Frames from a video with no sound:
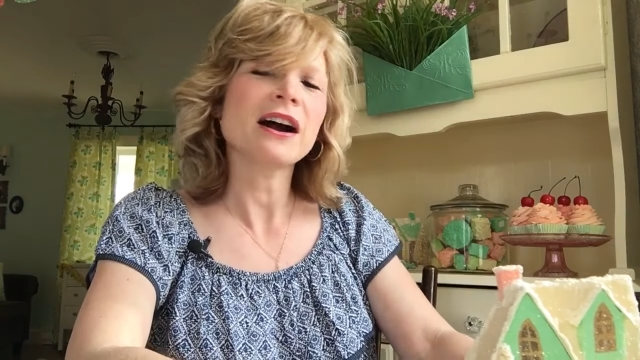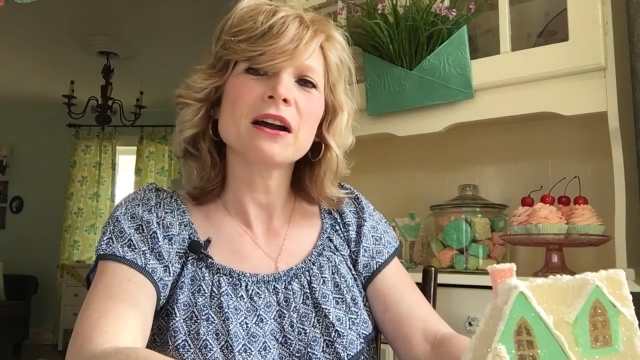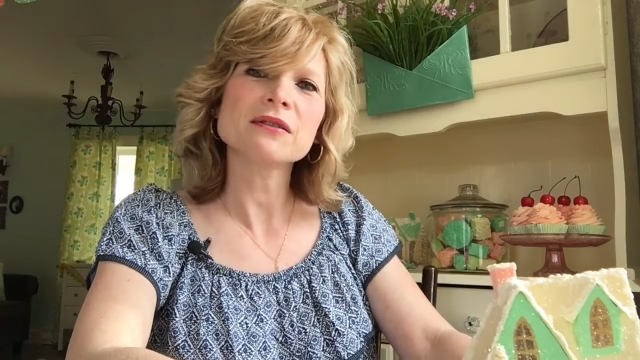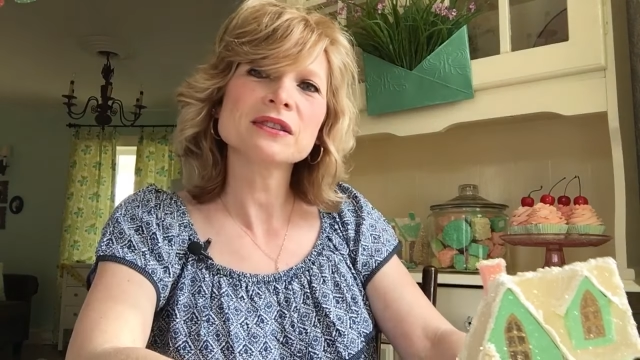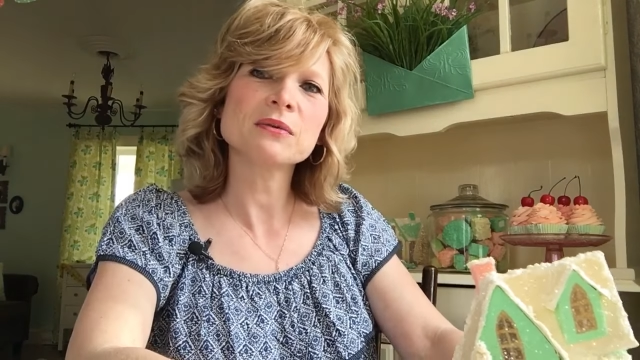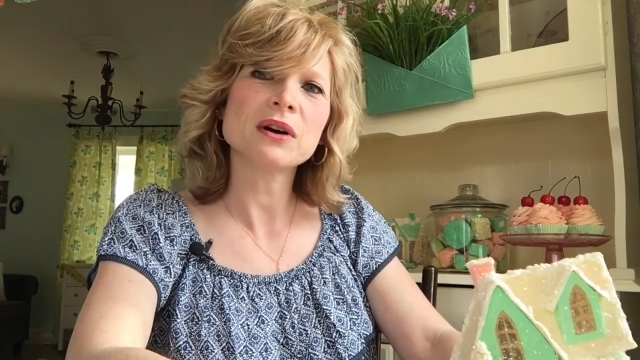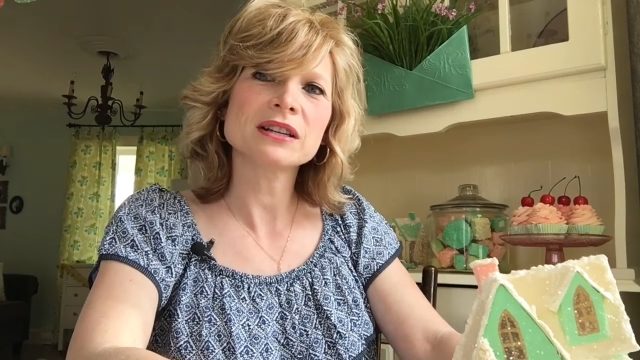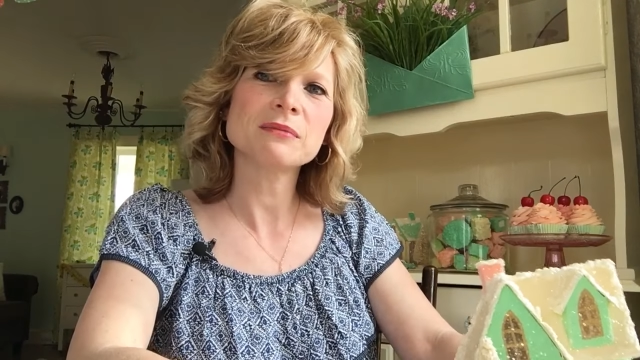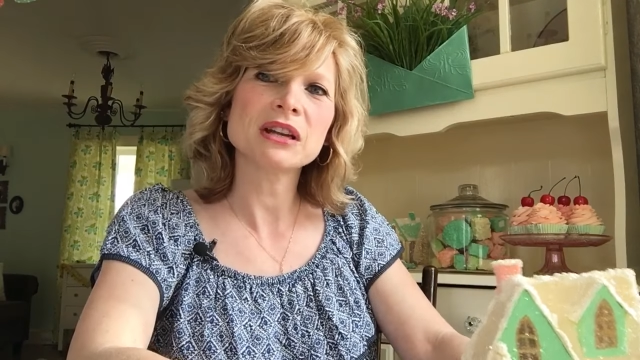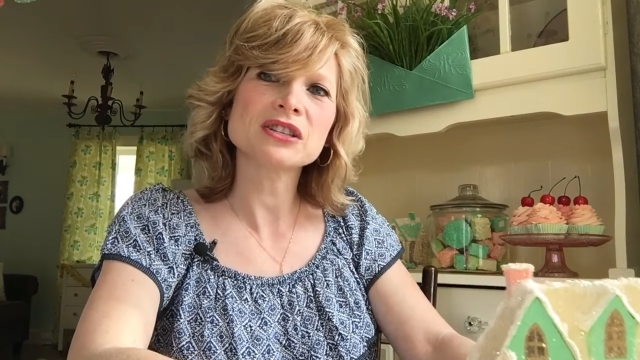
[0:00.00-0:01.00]
I also
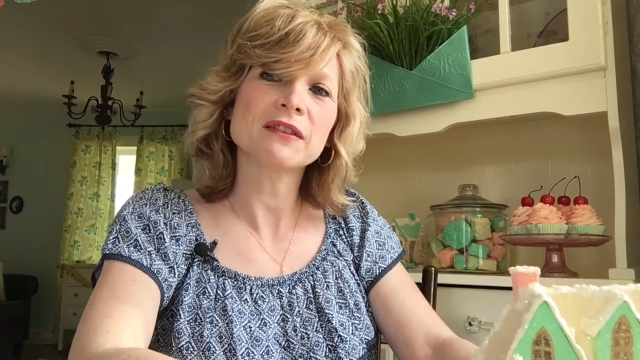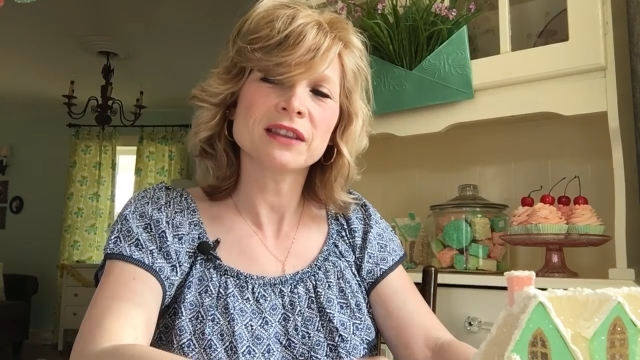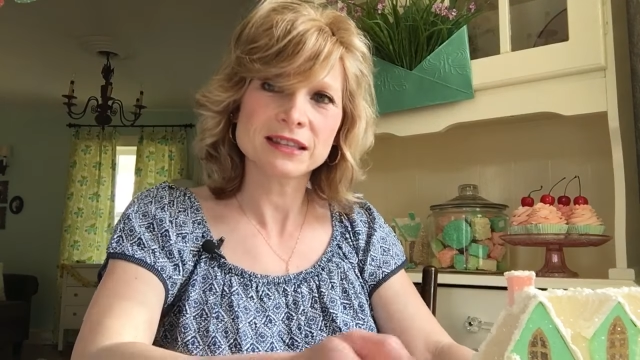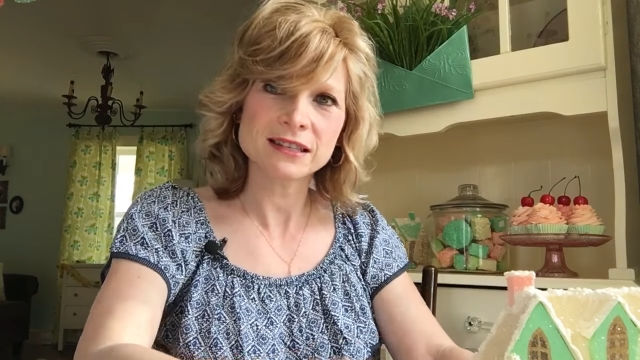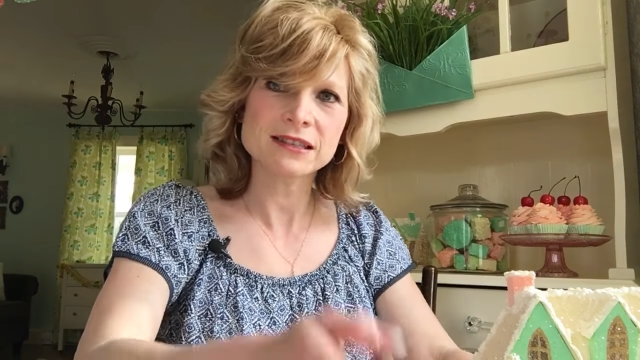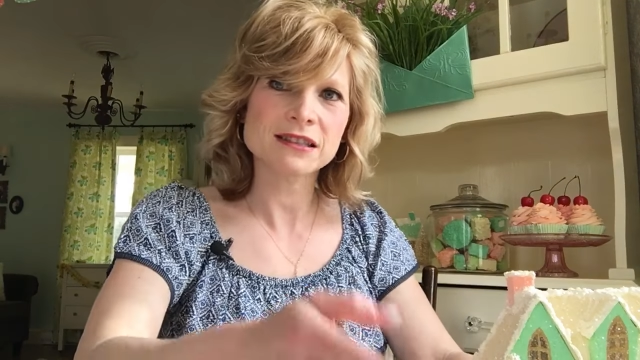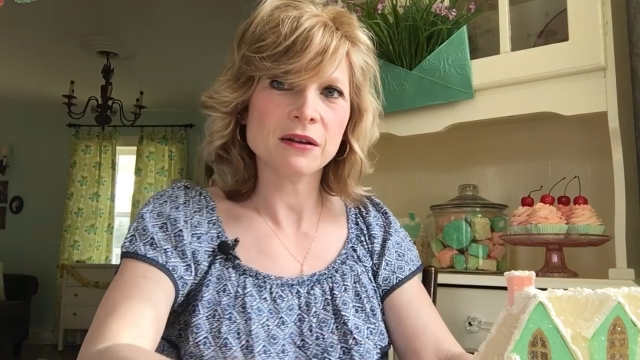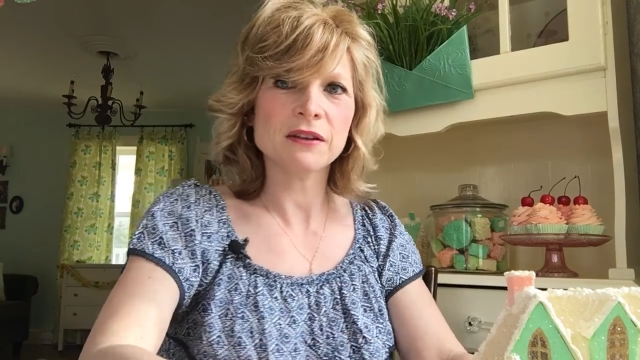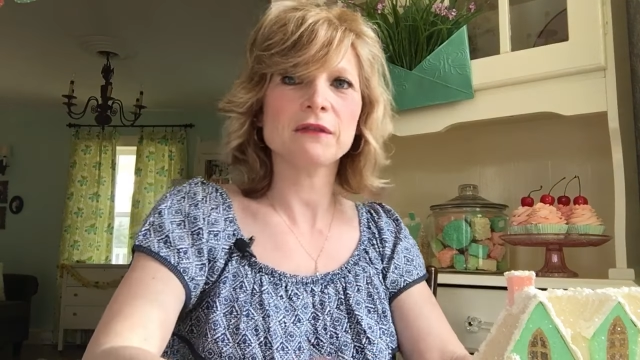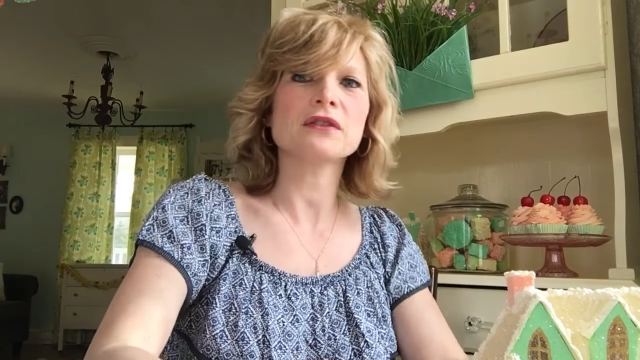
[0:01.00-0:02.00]
wanted to mention, if this is
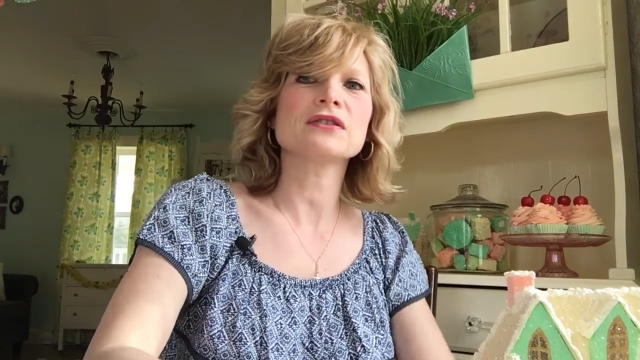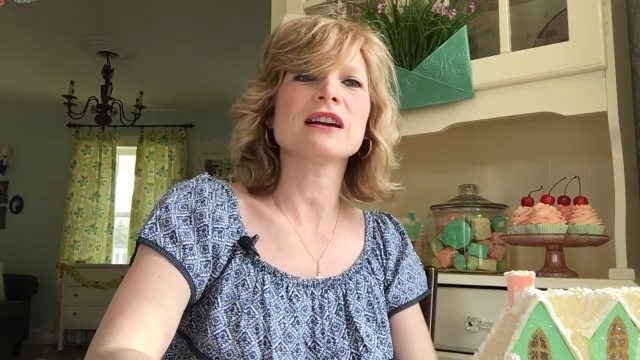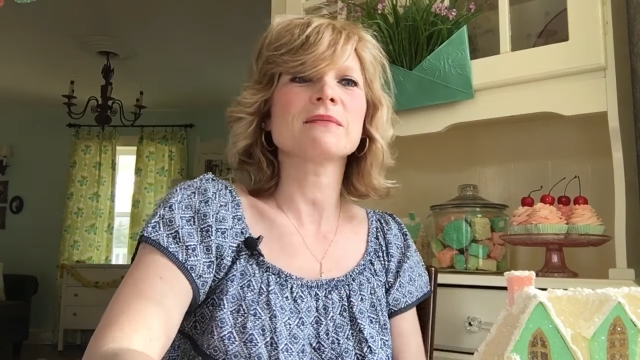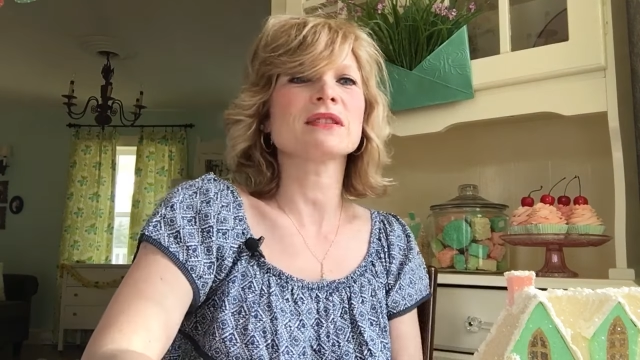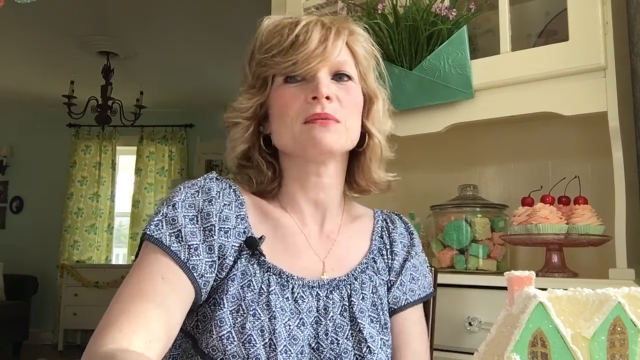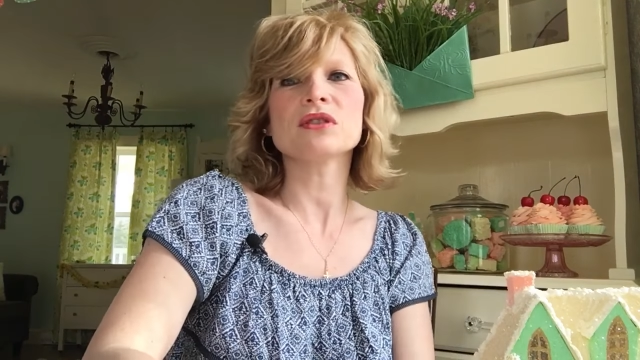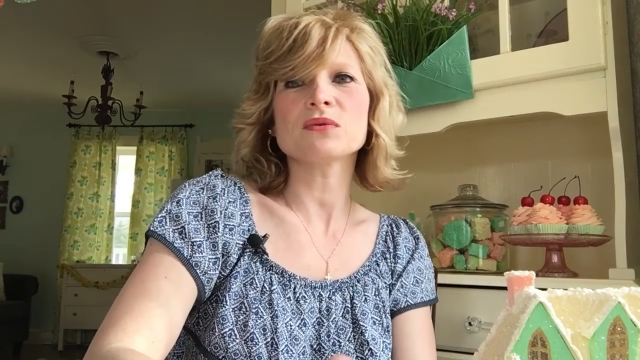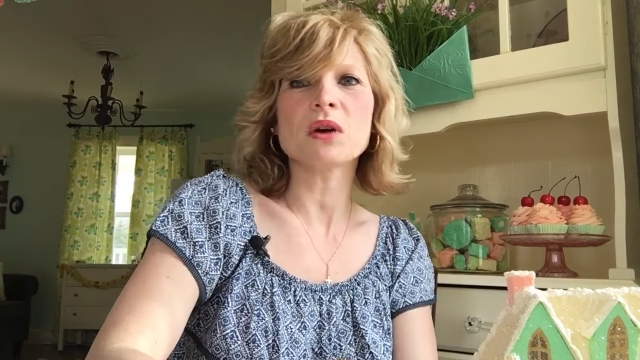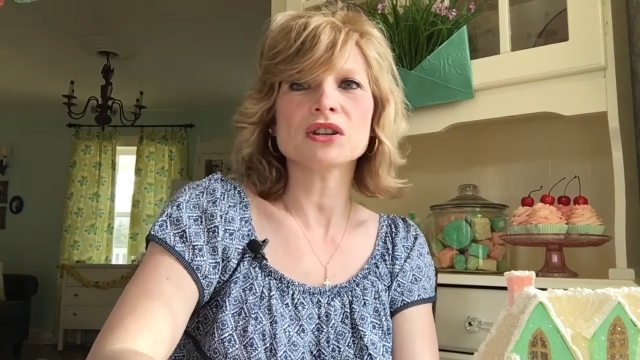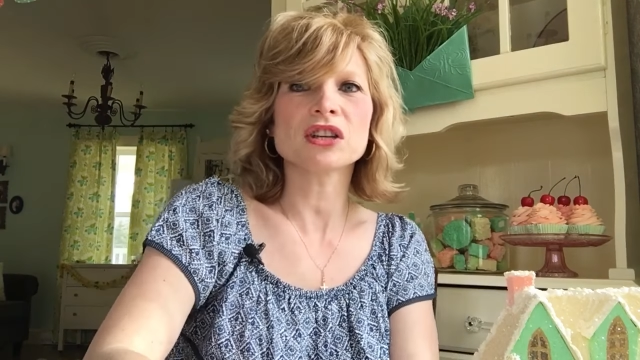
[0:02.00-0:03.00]
the first time
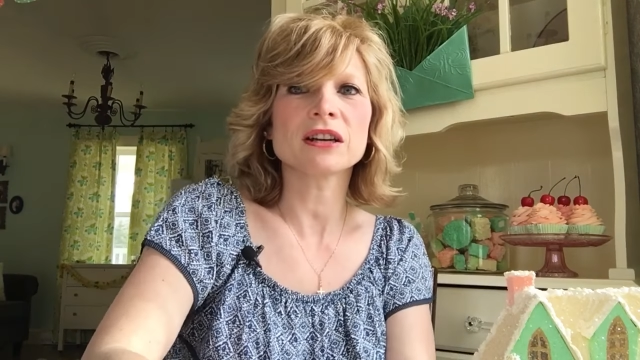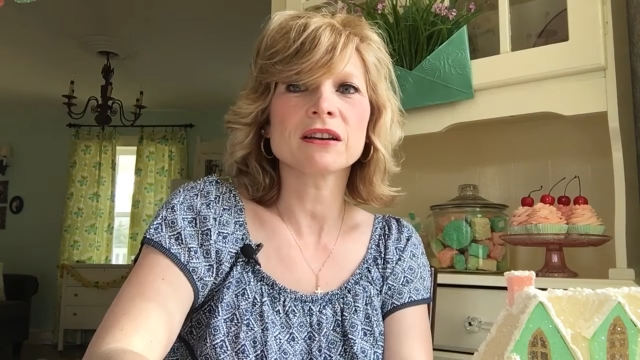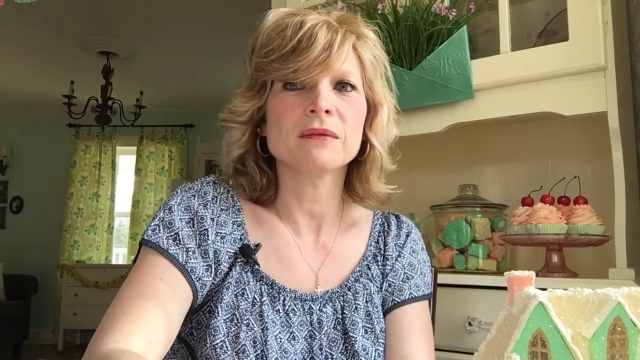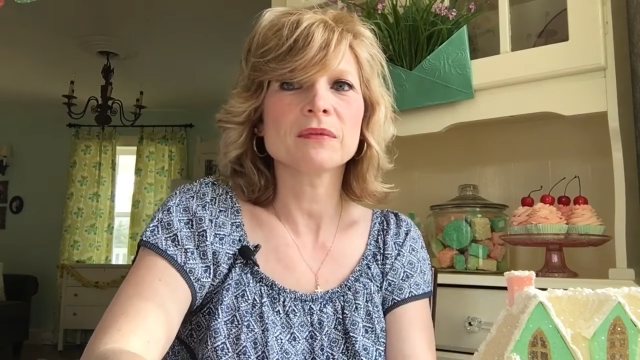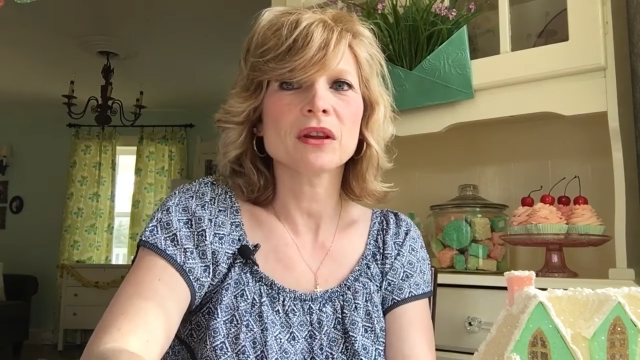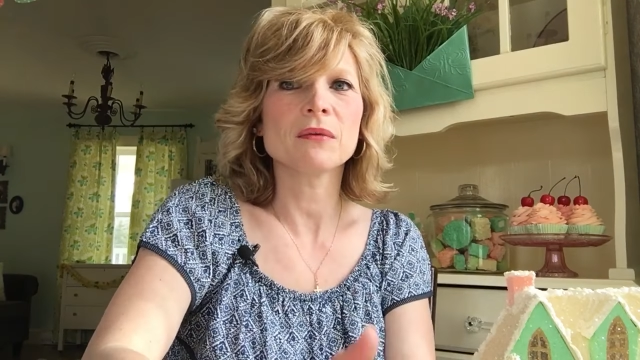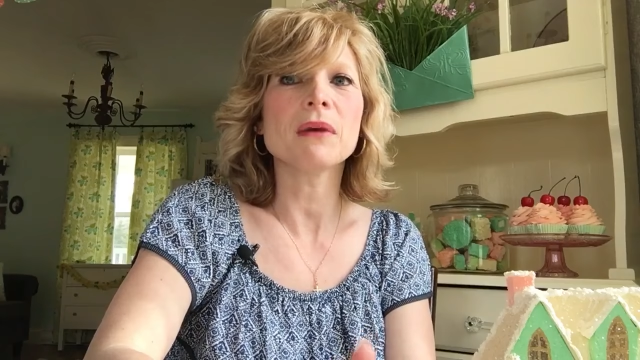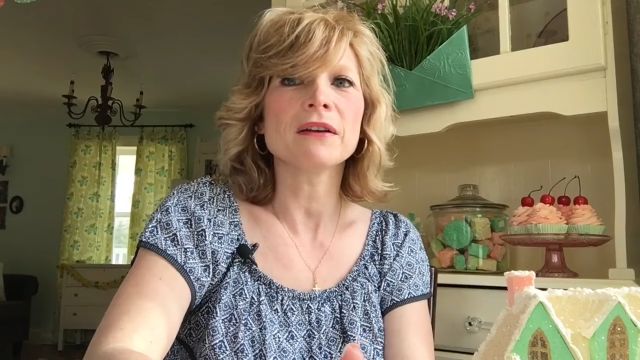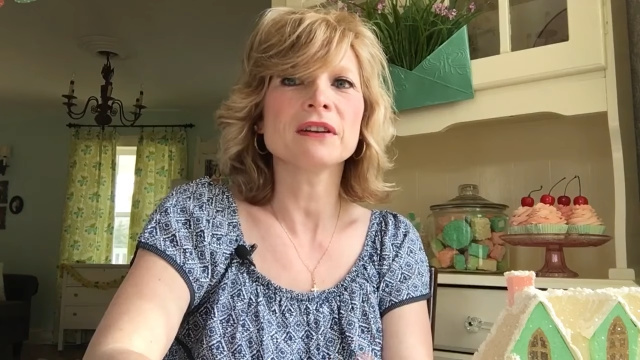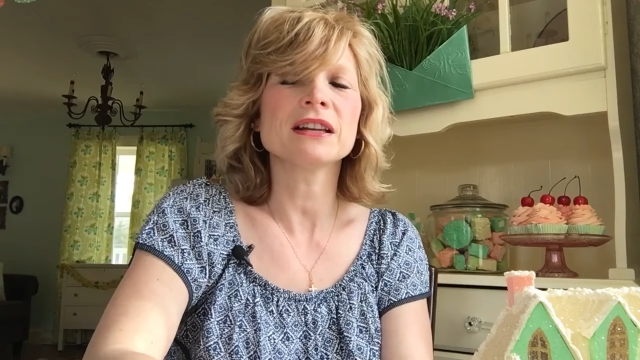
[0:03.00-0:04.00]
someone's watching
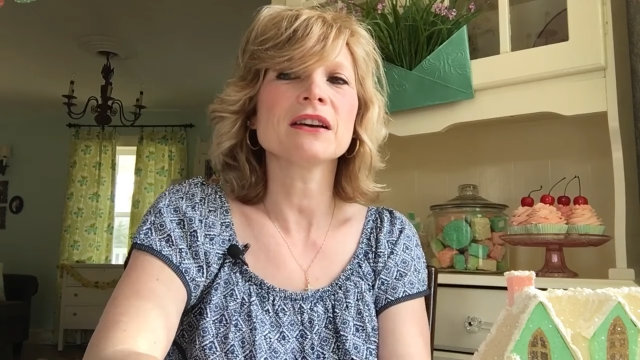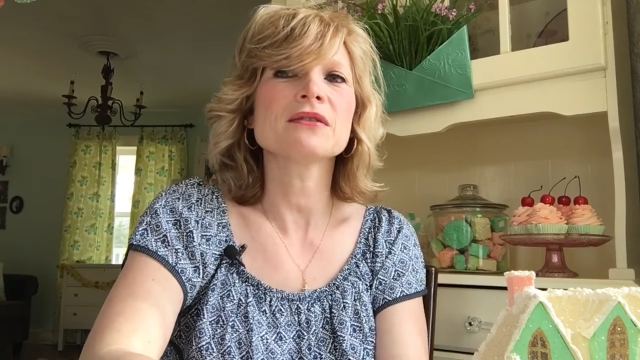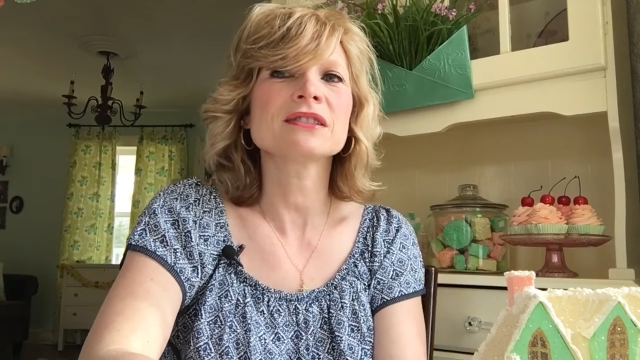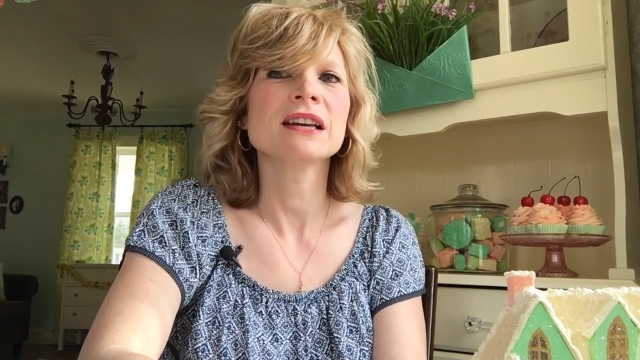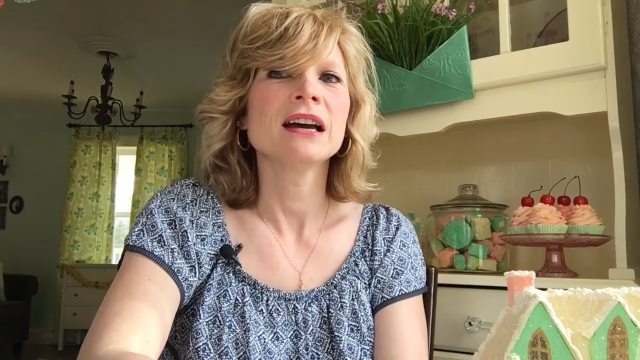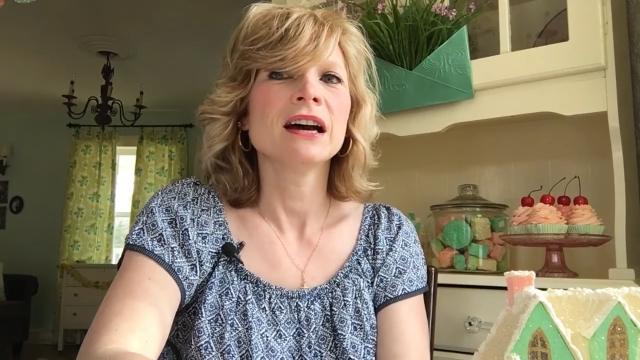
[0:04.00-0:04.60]
my videos,